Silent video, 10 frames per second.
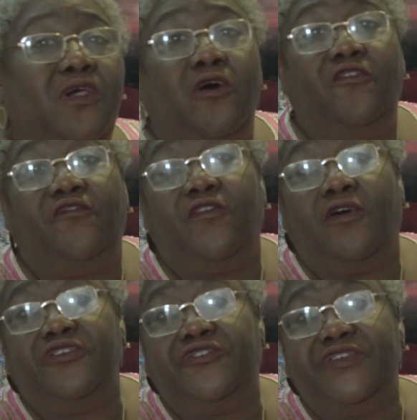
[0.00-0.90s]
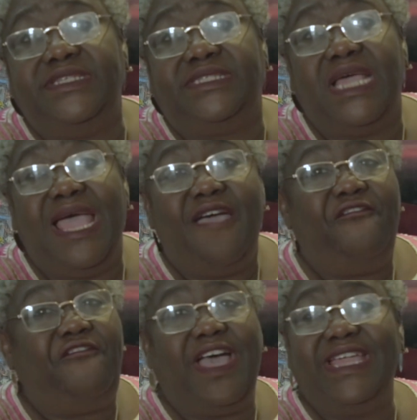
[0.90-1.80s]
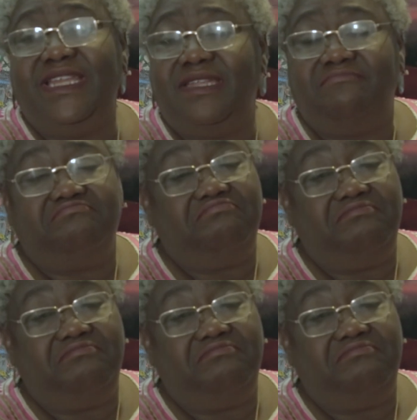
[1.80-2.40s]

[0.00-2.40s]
the Gulf countries find